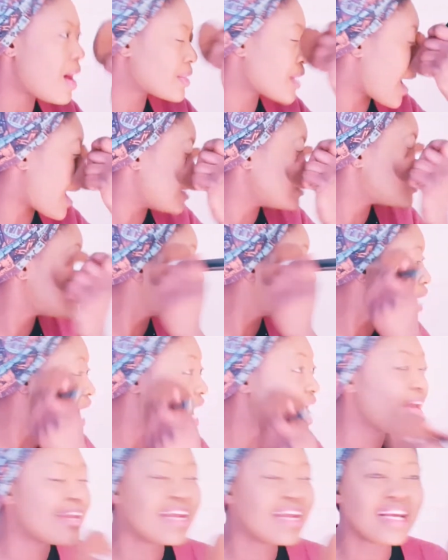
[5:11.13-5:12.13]
guys. You
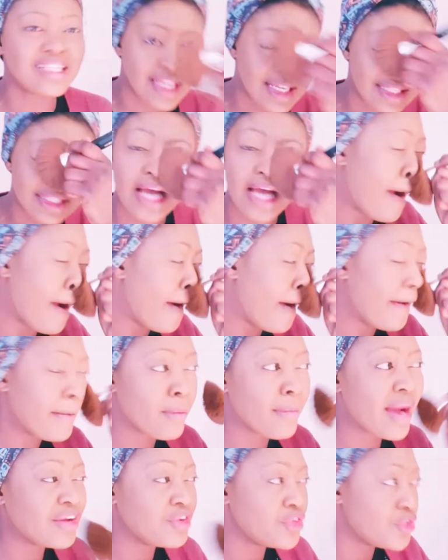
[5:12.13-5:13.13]
anything that
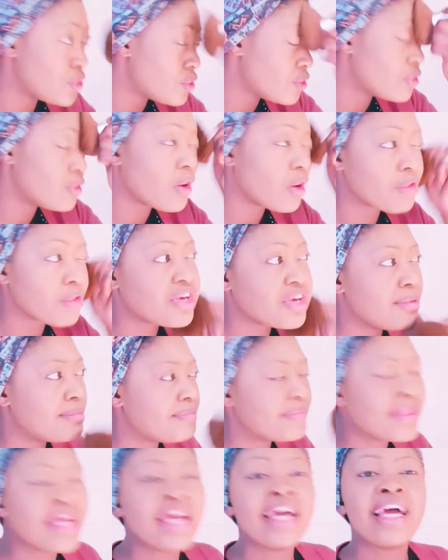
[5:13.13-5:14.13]
remind you of
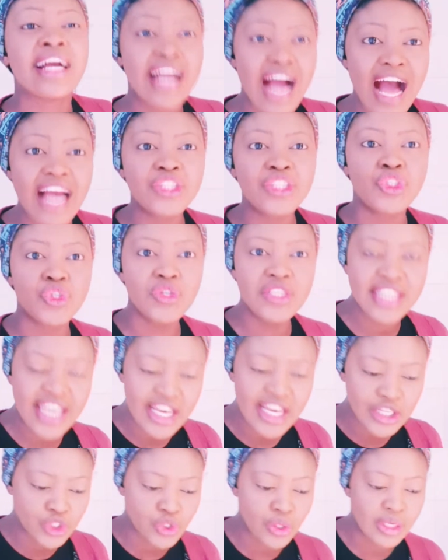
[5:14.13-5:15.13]
him, guys, you
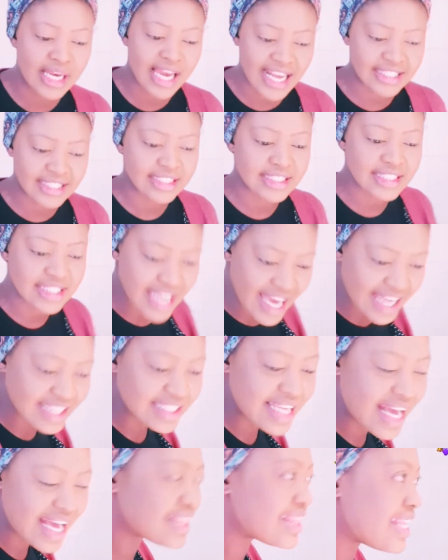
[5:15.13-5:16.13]
need to let
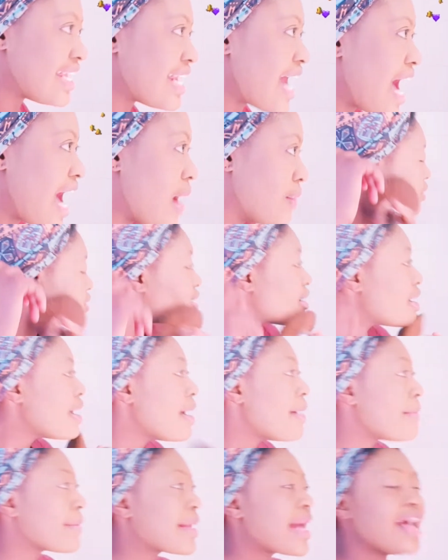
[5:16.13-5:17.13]
get that thing out
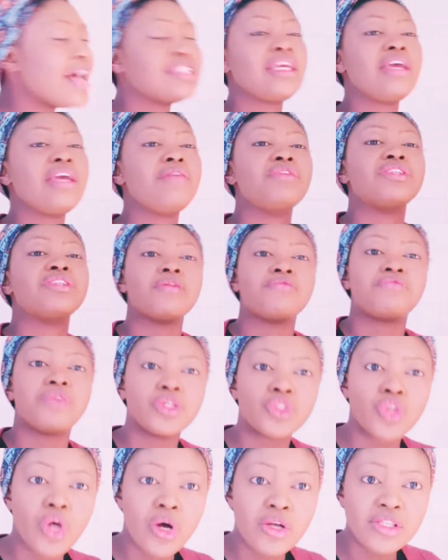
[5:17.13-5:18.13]
guys if it's a
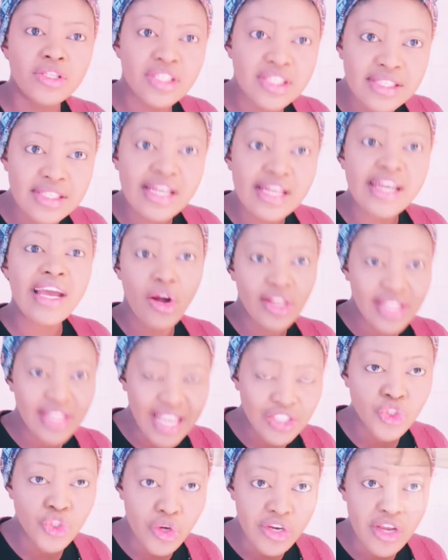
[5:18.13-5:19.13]
photos
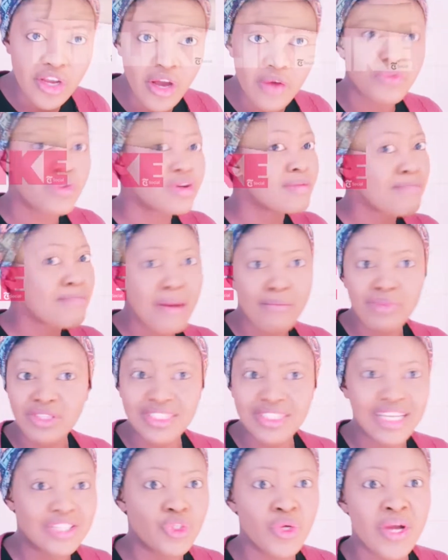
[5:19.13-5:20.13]
that is on your phone
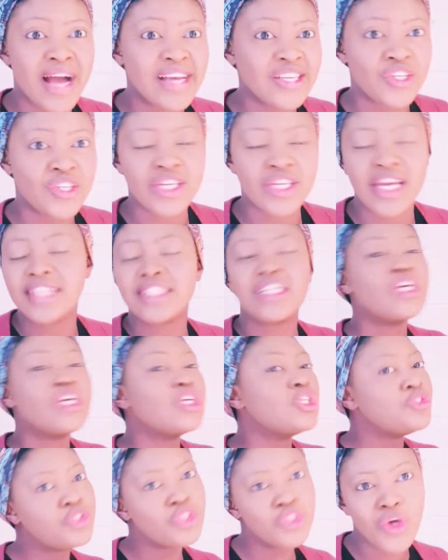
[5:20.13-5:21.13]
memory that you guys shared
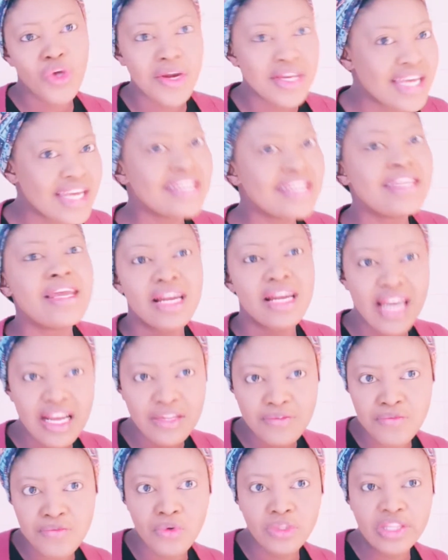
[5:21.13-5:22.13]
you don't need that
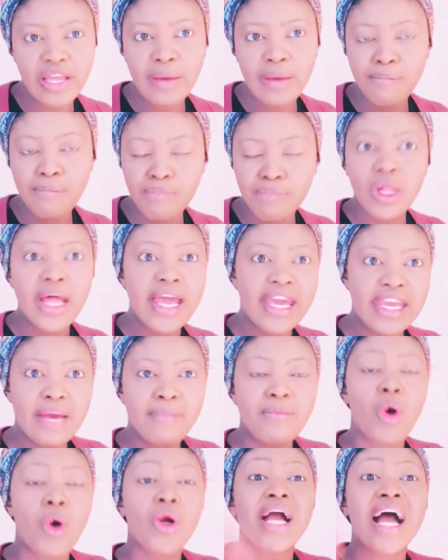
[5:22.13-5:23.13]
that food they book
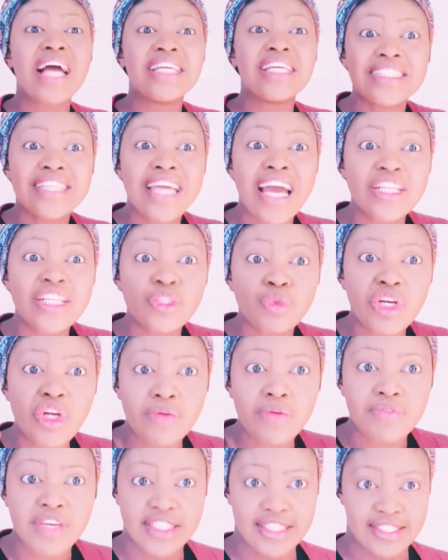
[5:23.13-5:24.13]
anymore guys get rid
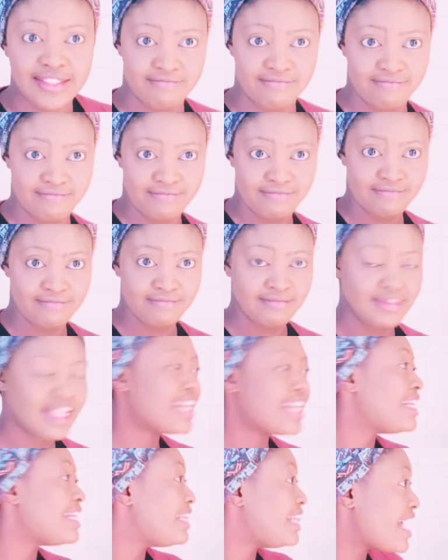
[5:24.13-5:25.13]
of it
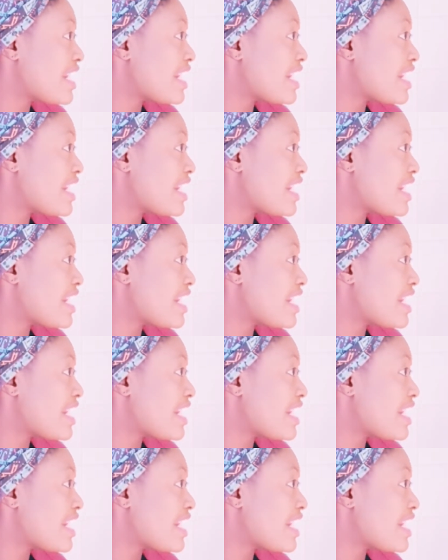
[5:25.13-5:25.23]
let